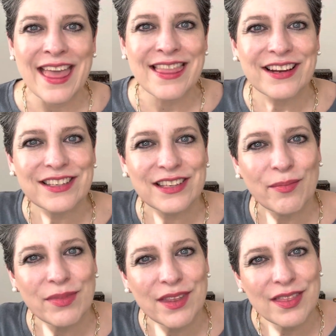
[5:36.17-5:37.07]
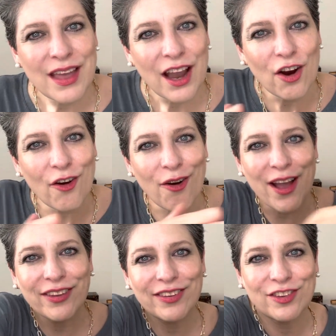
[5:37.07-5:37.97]
there's something that
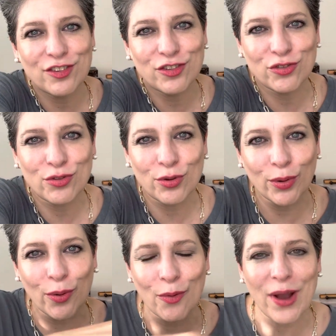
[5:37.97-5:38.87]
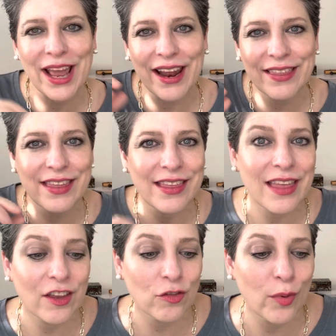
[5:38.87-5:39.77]
crosses through, and I think
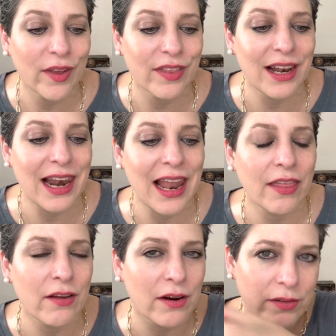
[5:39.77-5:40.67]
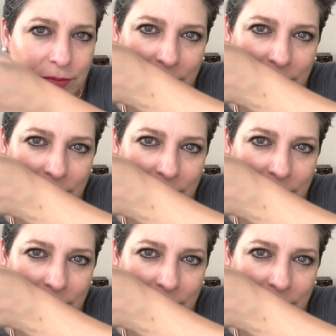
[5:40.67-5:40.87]
that's where the leather